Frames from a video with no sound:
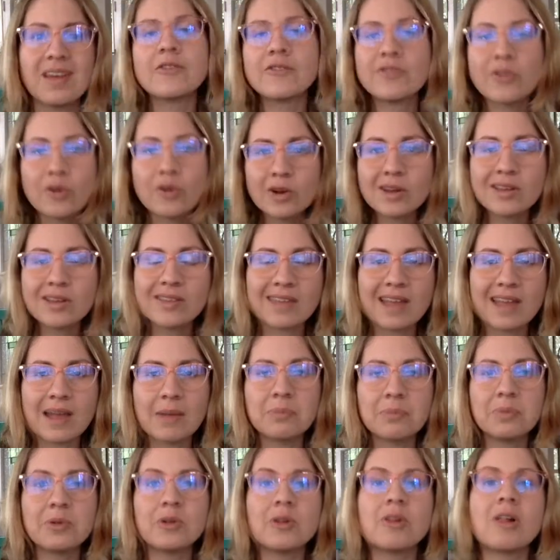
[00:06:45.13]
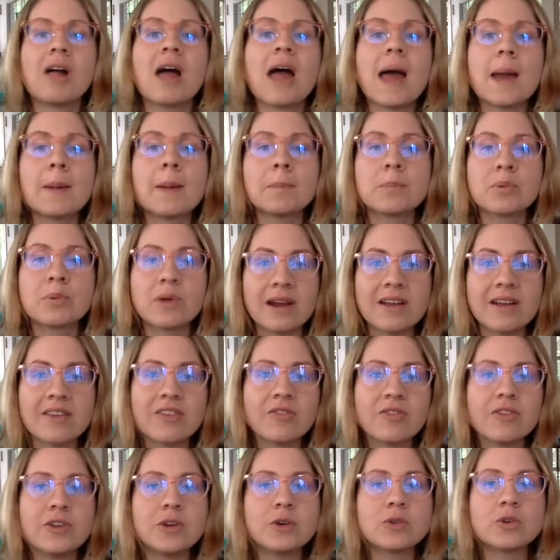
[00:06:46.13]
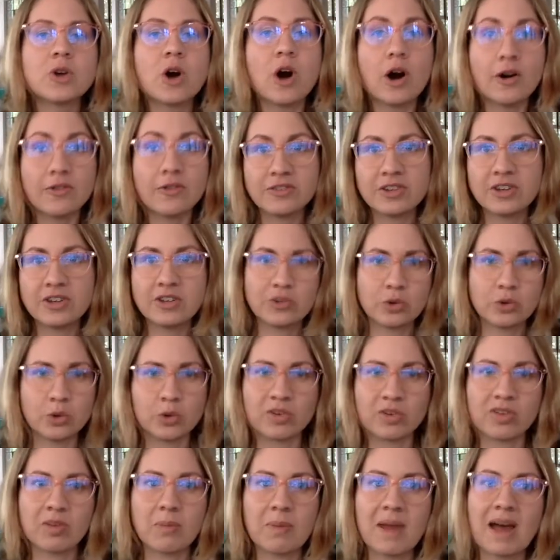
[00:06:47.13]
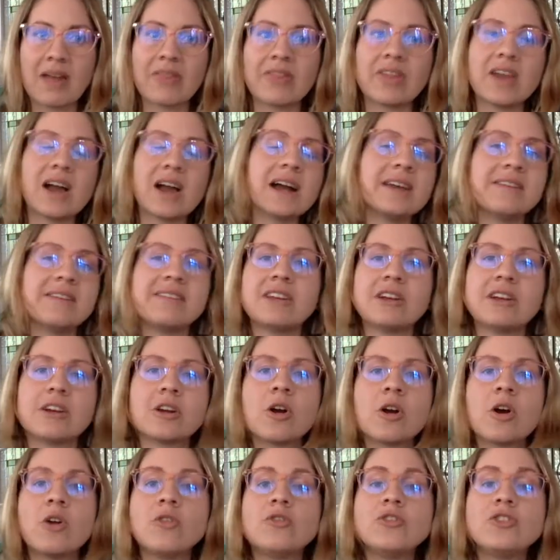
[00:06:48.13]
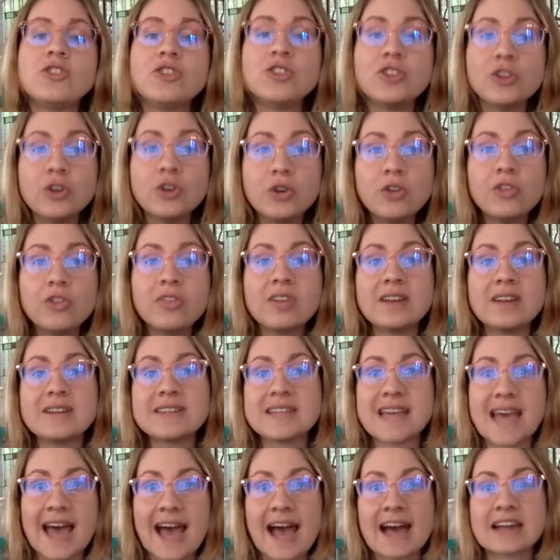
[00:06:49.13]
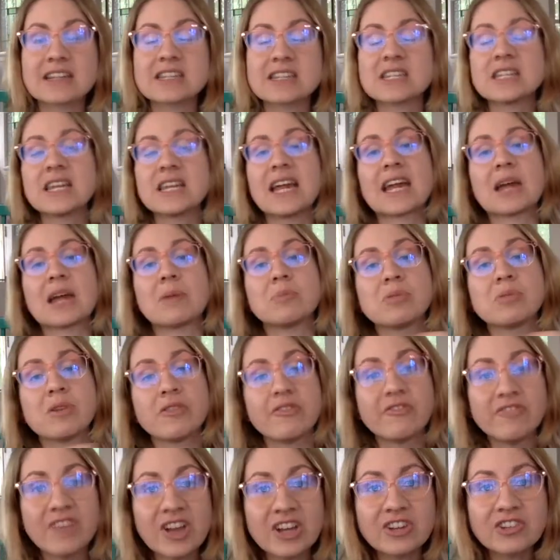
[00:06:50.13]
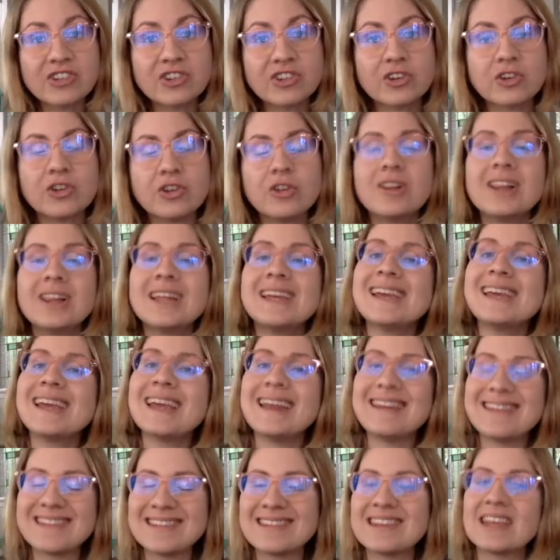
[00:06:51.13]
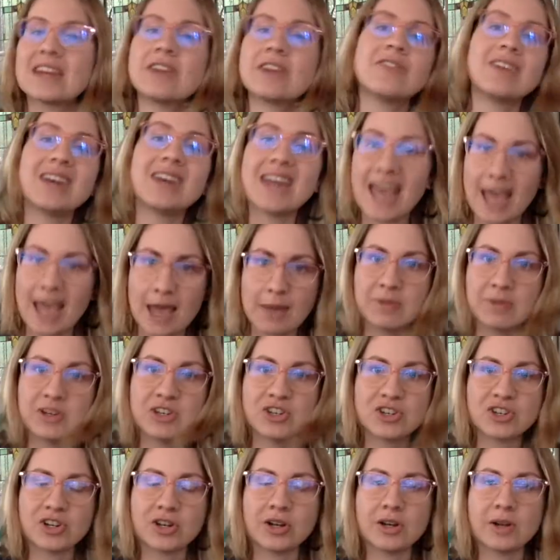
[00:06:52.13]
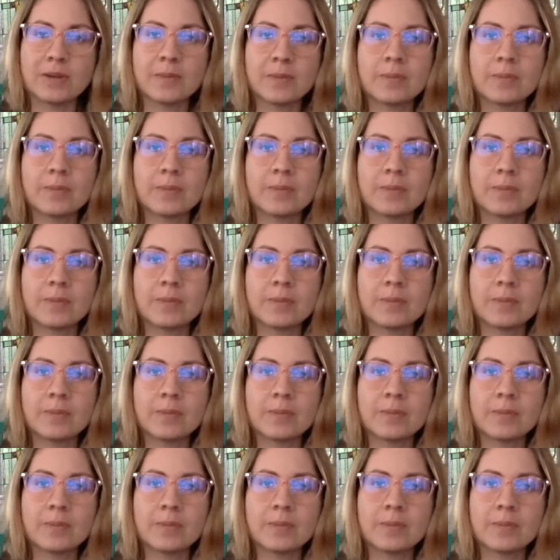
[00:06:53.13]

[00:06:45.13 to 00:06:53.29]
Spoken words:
For example, Pressfield often talks about the idea of choosing to act like a professional instead of an amateur.